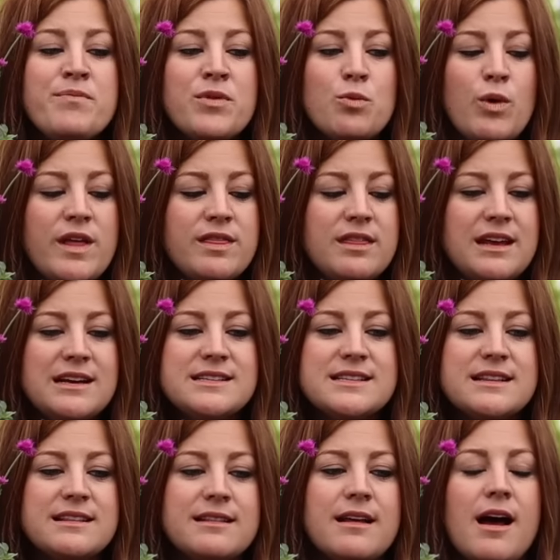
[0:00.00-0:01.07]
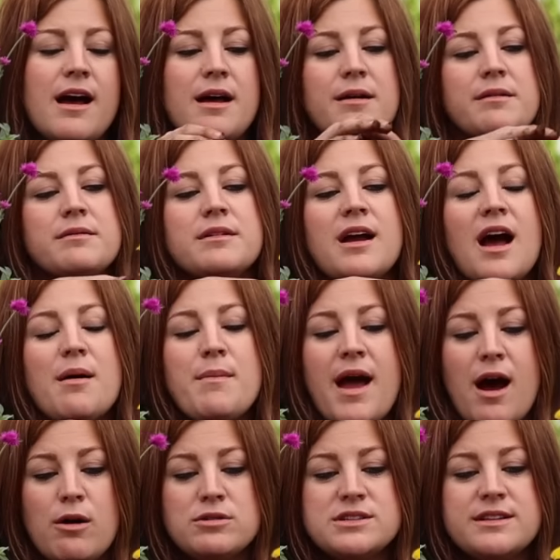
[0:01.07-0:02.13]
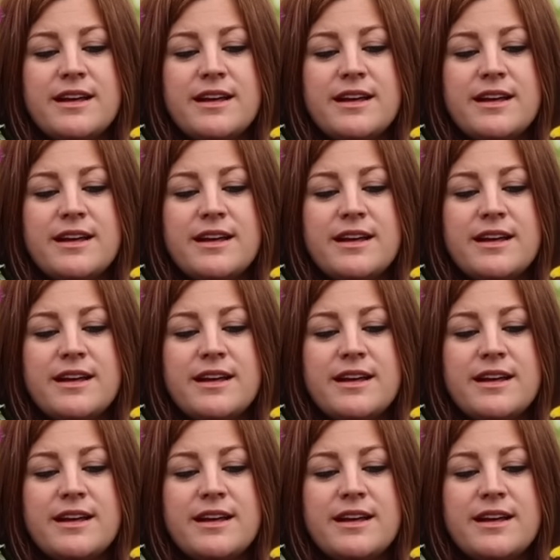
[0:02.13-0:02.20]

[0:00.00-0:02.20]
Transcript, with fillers: When these uh, come out,